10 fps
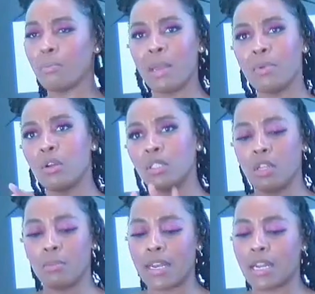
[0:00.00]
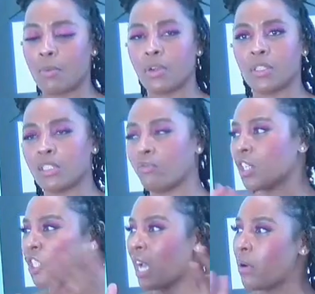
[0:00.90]
Maybe not so bad now because it's
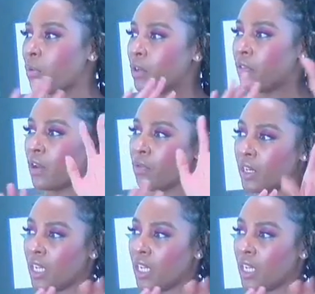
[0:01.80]
rush hour, but hopefully,